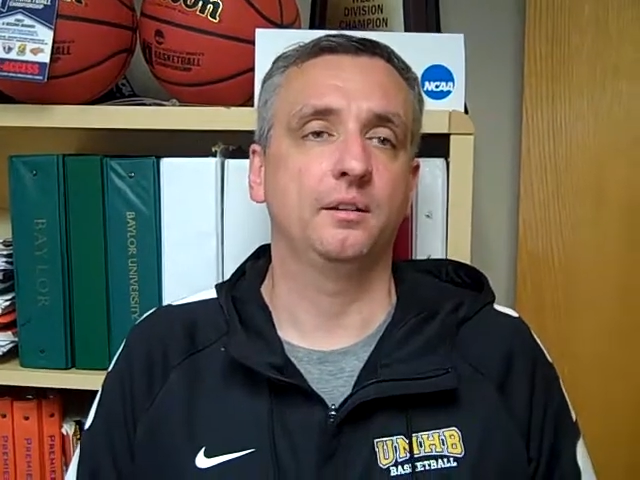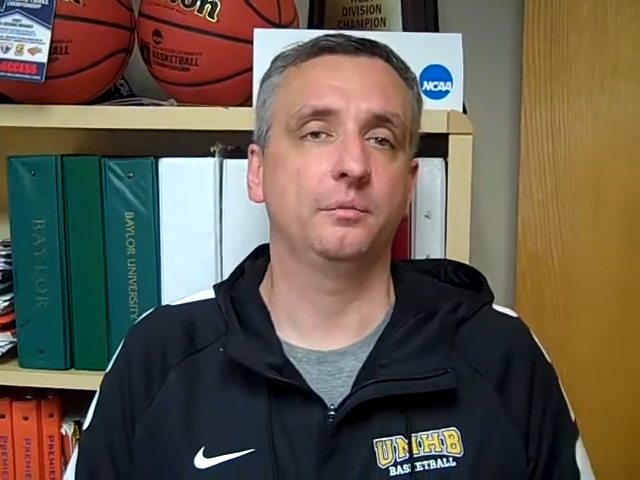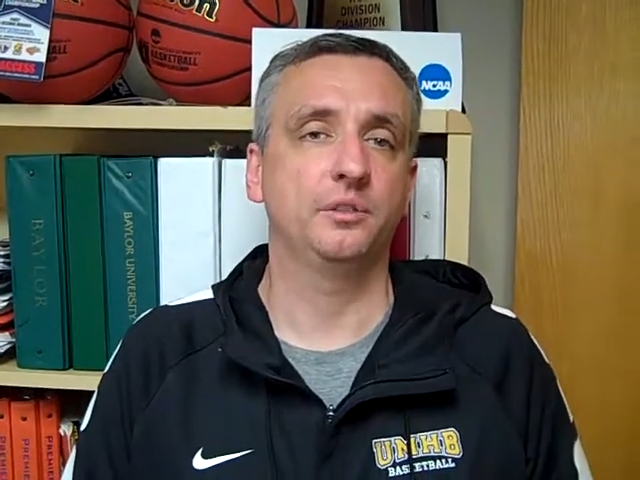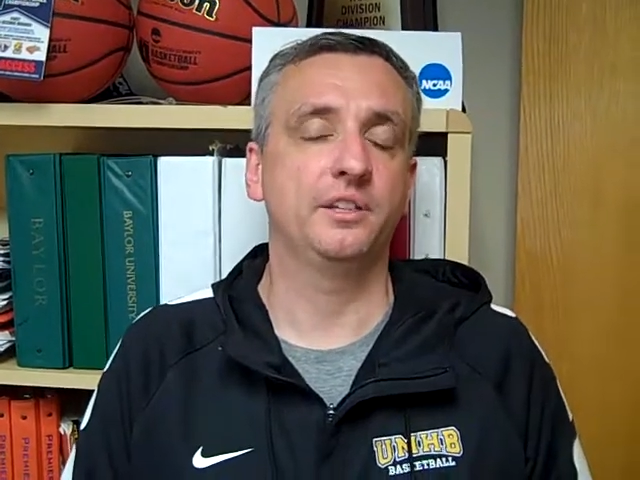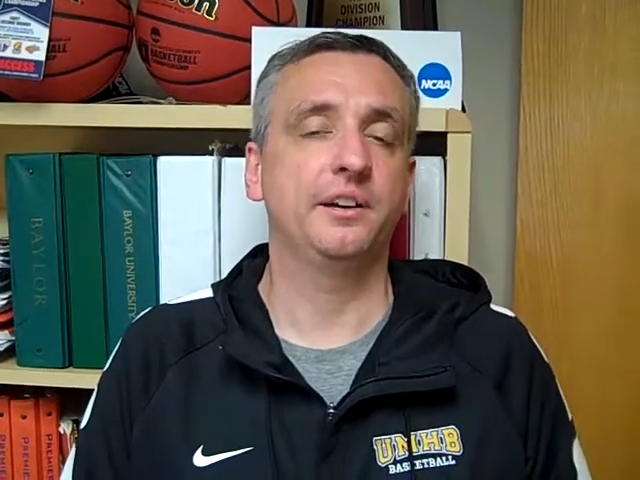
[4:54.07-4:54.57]

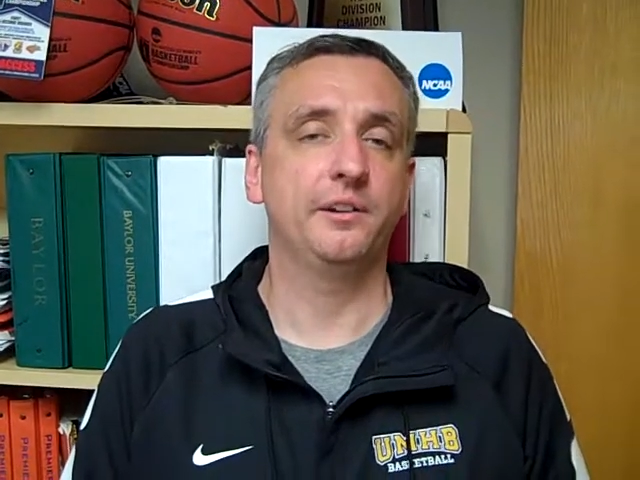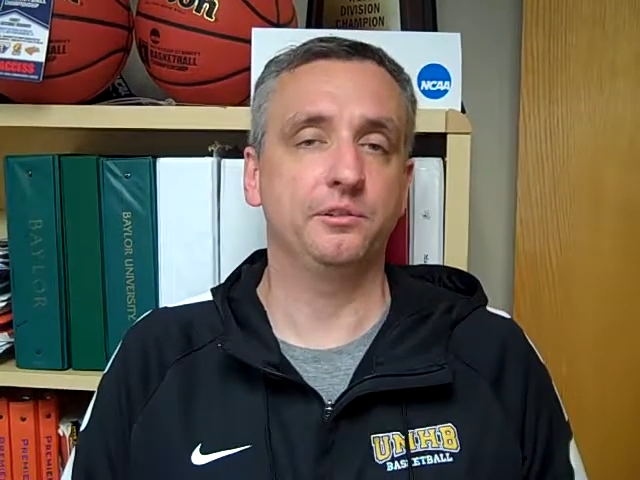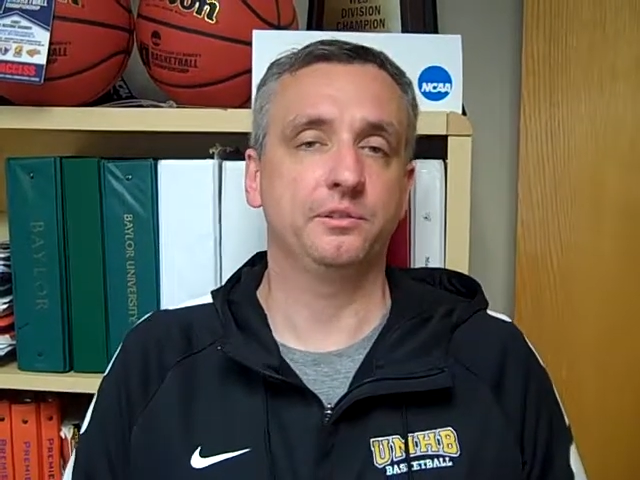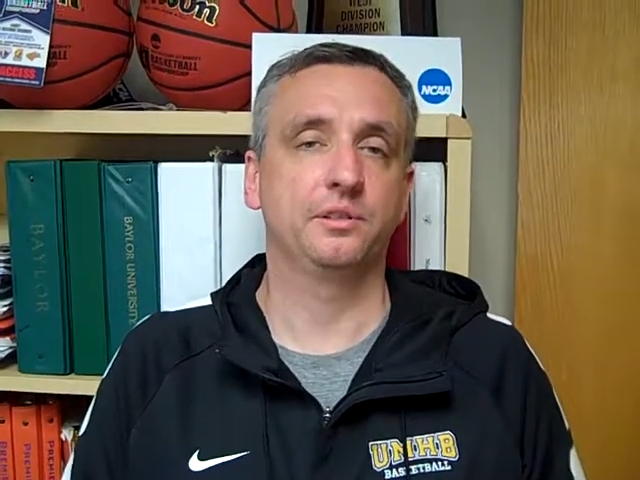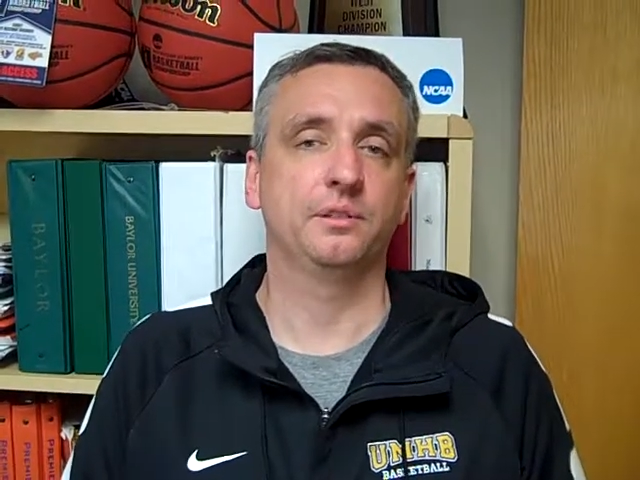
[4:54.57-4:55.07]

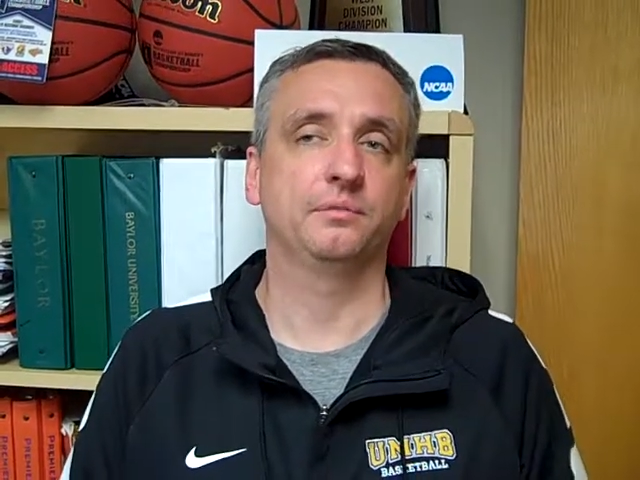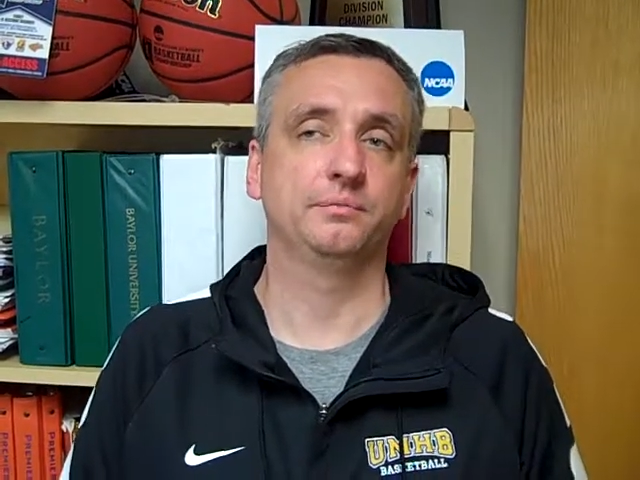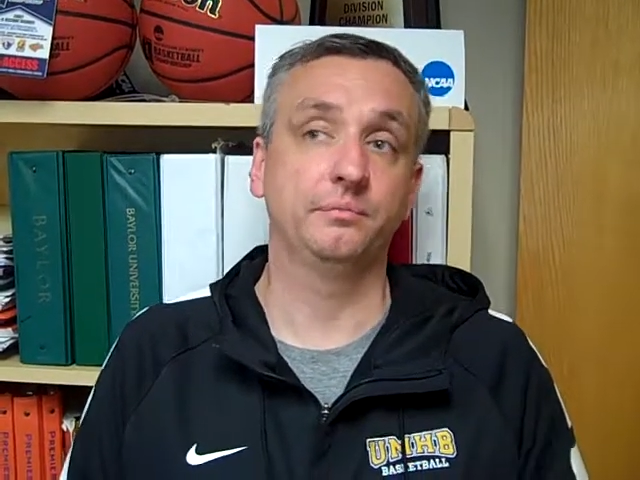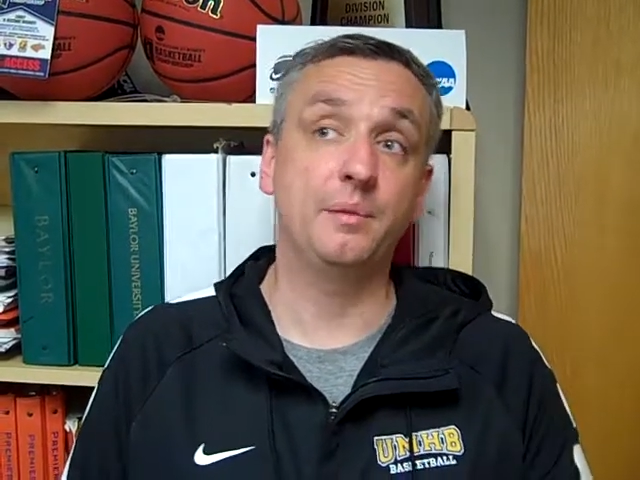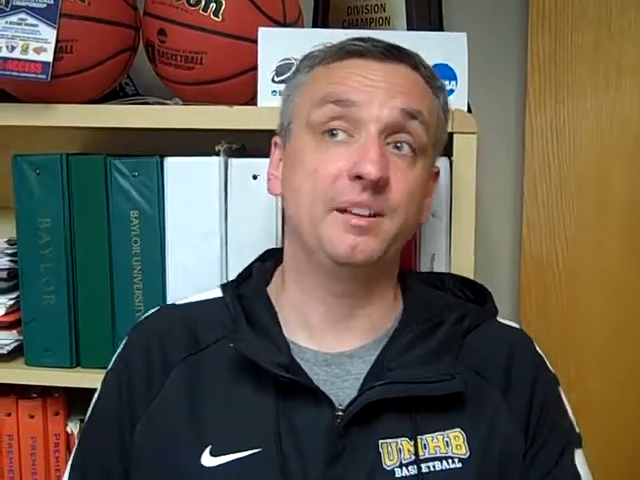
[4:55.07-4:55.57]
scenarios,
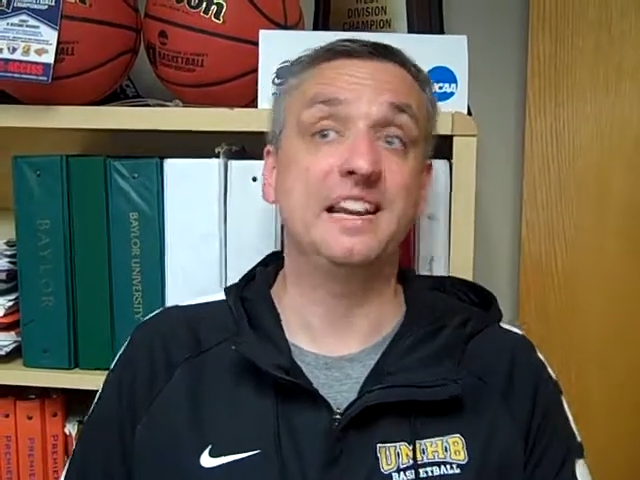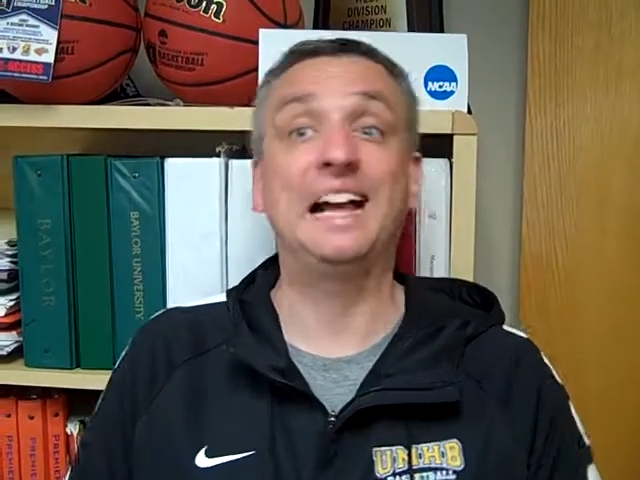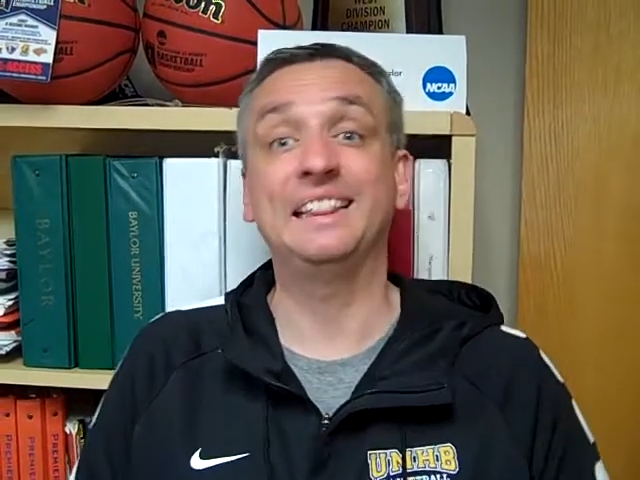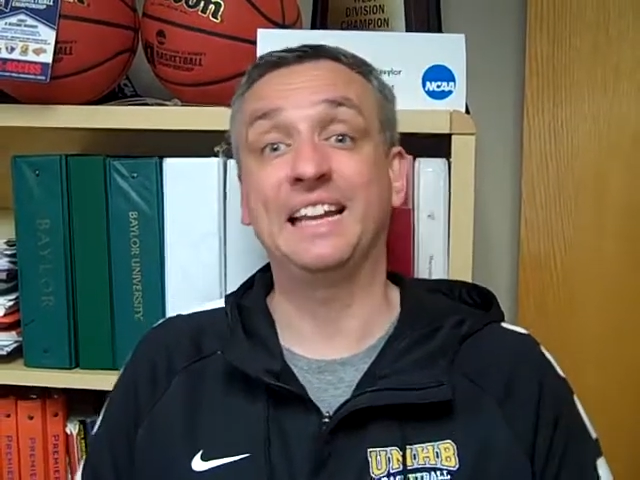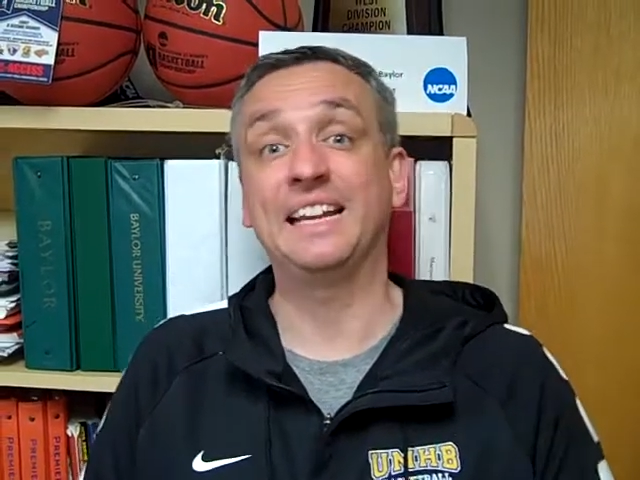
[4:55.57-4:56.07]
maybe
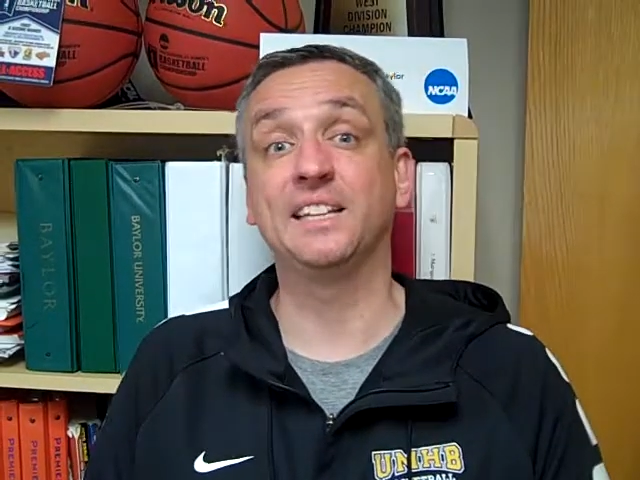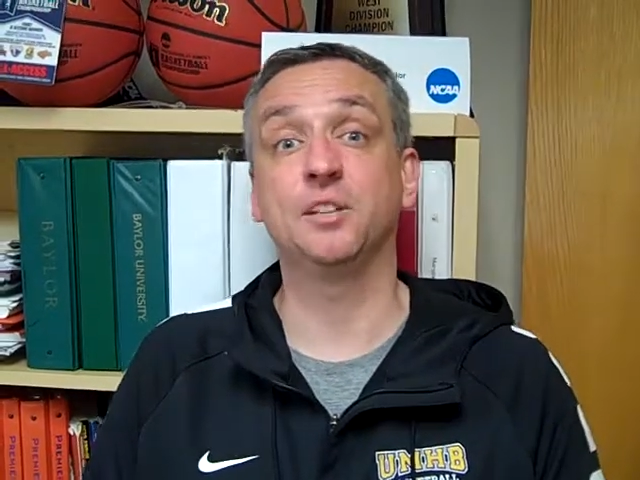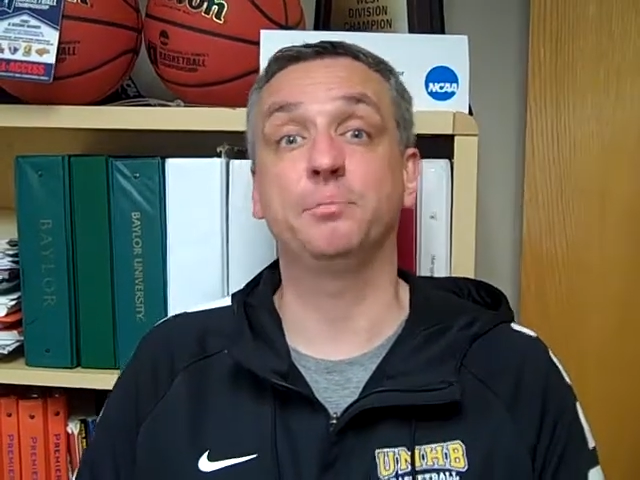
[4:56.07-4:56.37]
not like this,